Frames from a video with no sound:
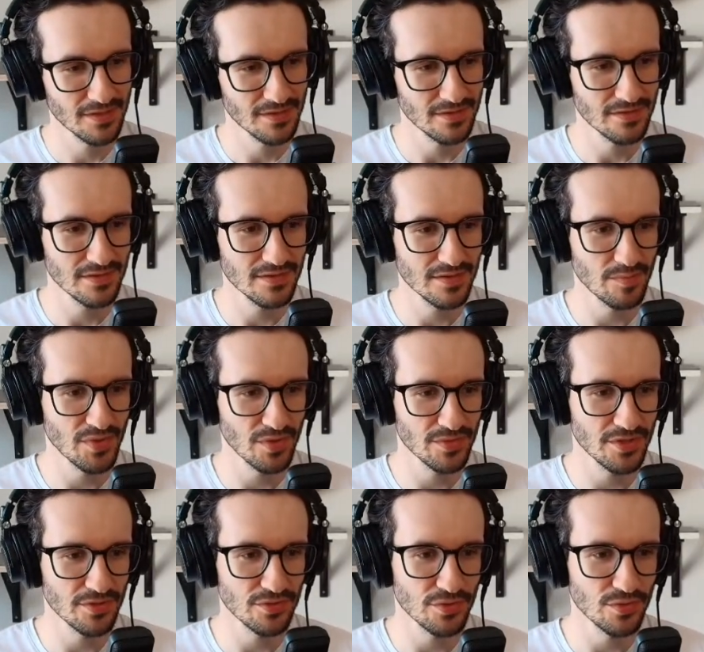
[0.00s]
This is a prompt
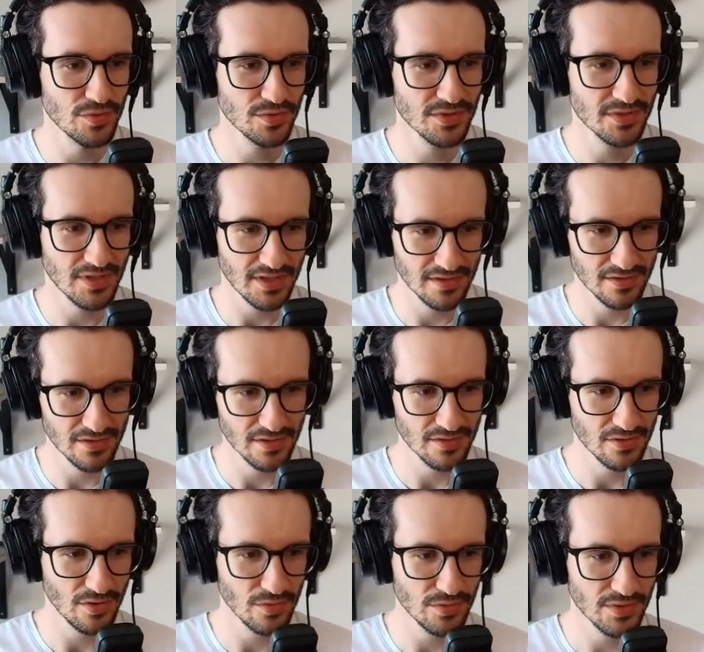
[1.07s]
that you used, and the
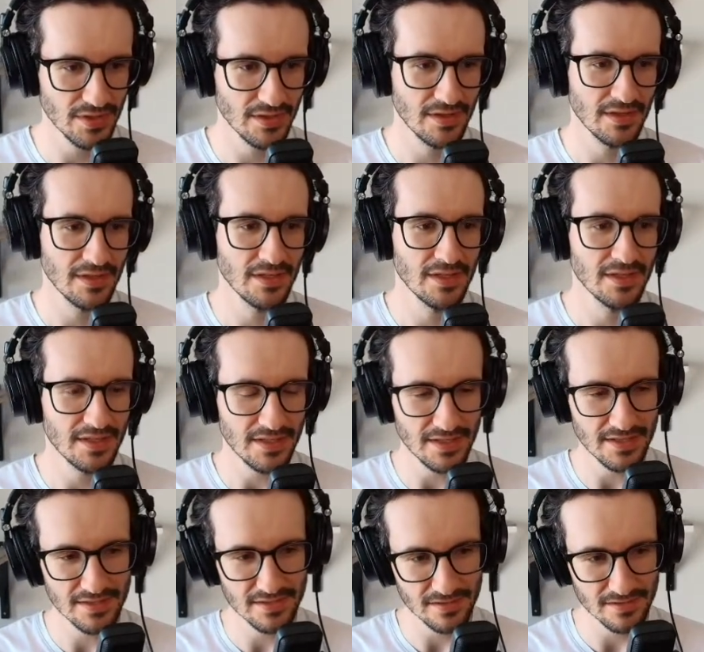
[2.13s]
note
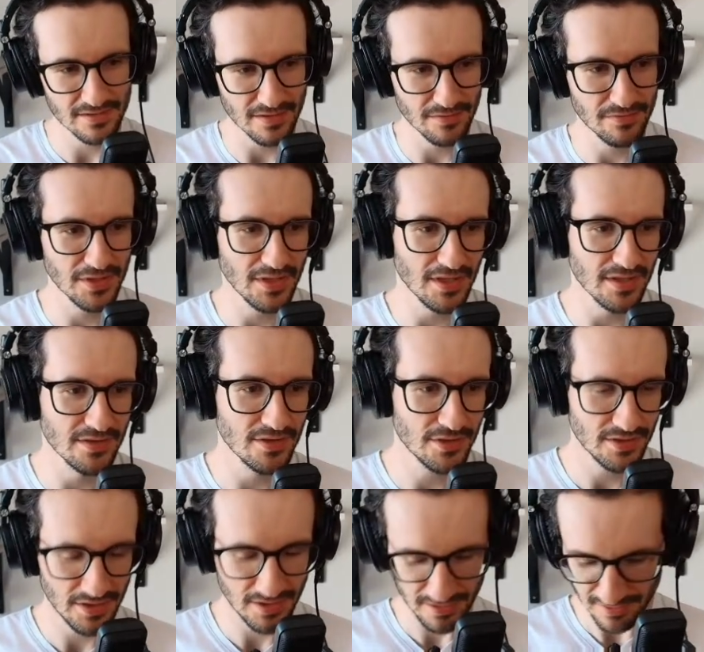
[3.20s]
is something
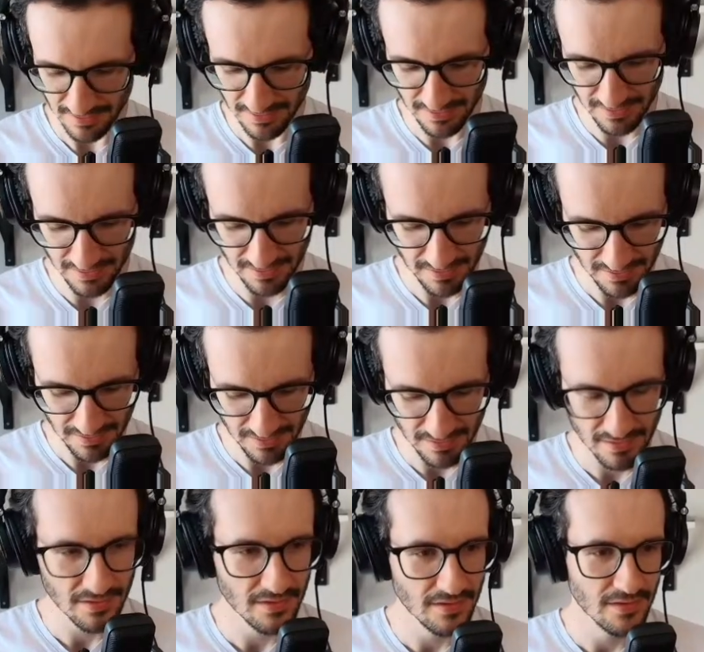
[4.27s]
additional.
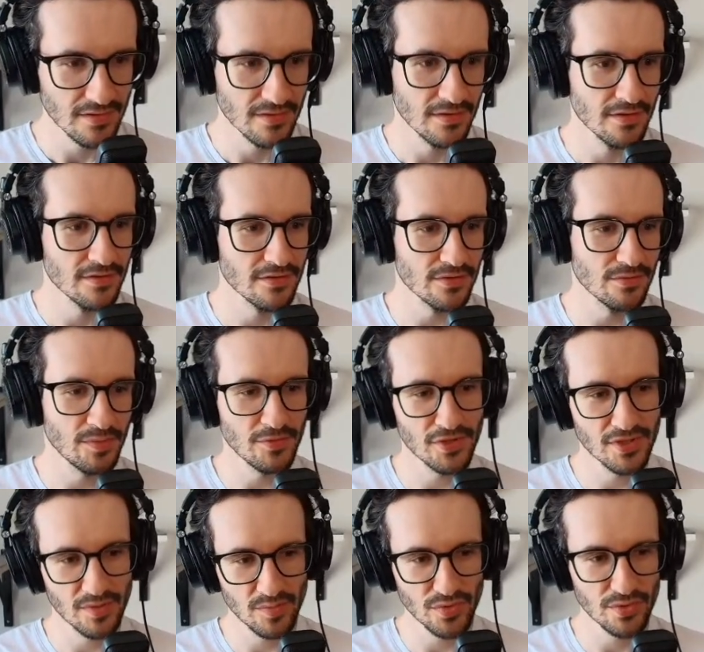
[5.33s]
So I'm
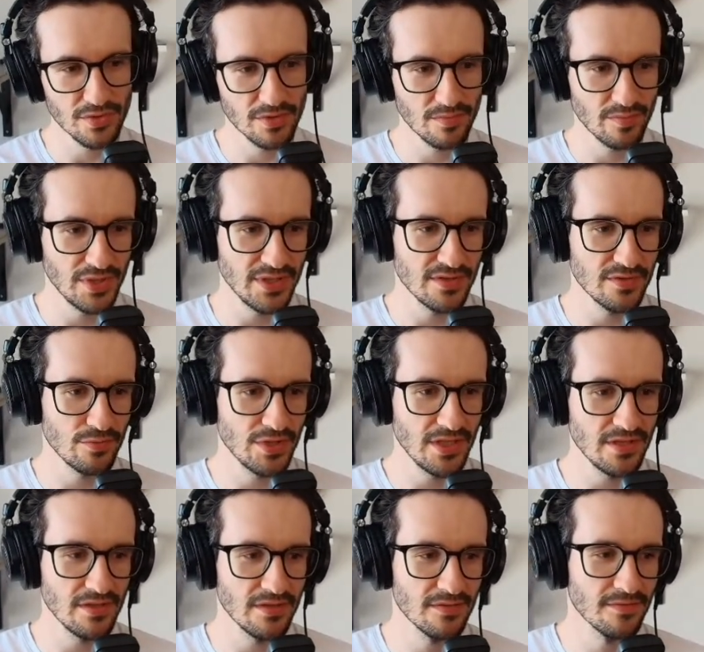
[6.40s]
gonna put please
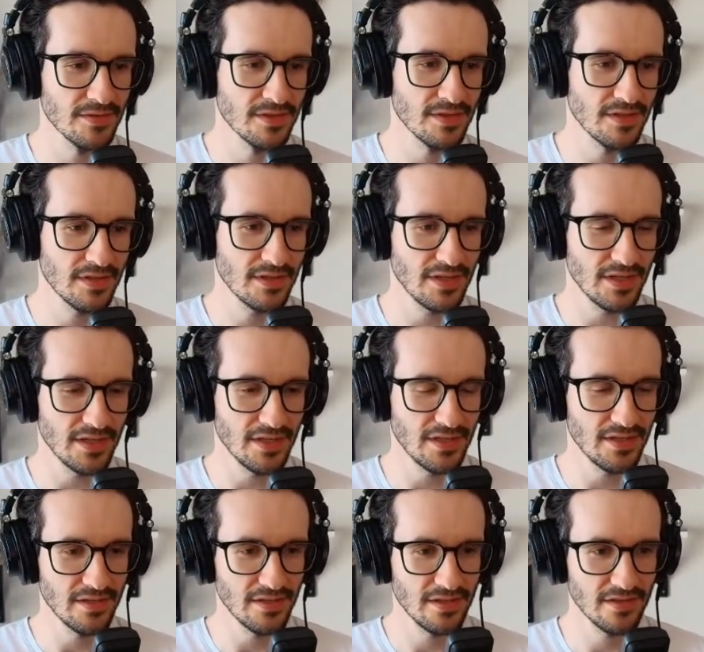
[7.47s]
read
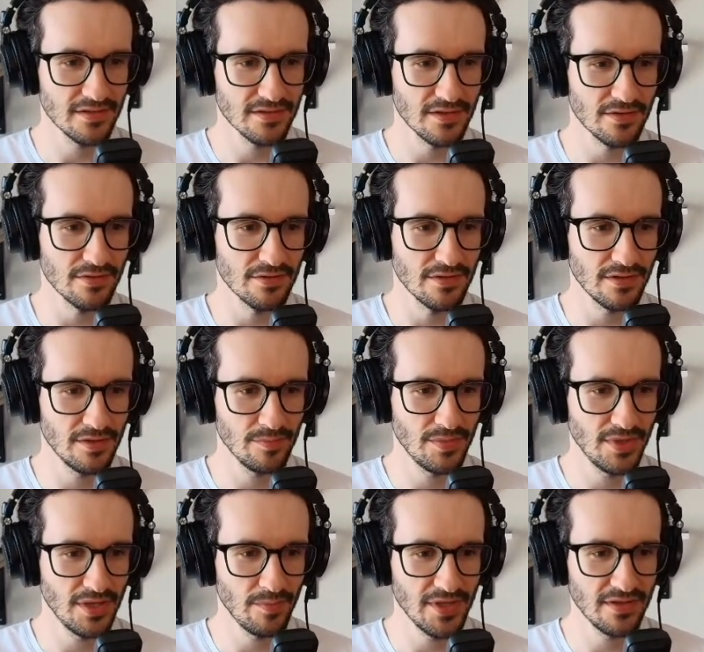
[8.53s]
and start
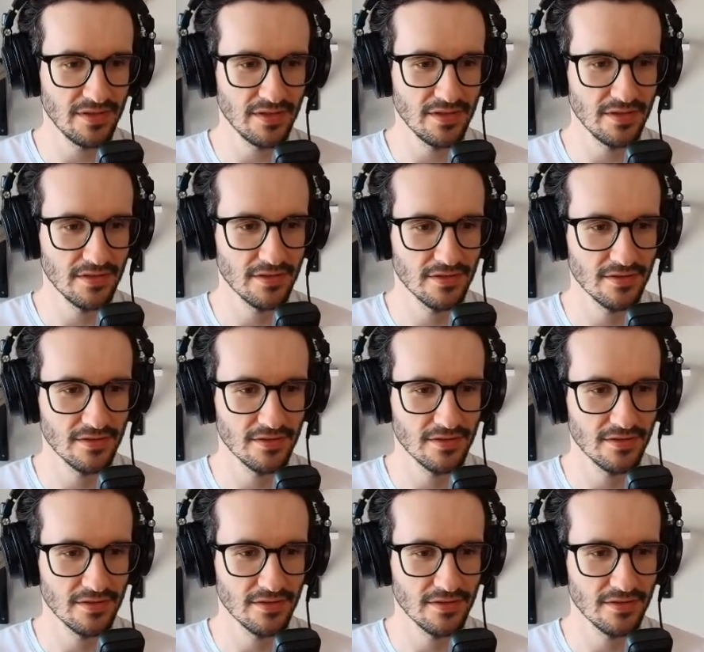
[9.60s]
implementing.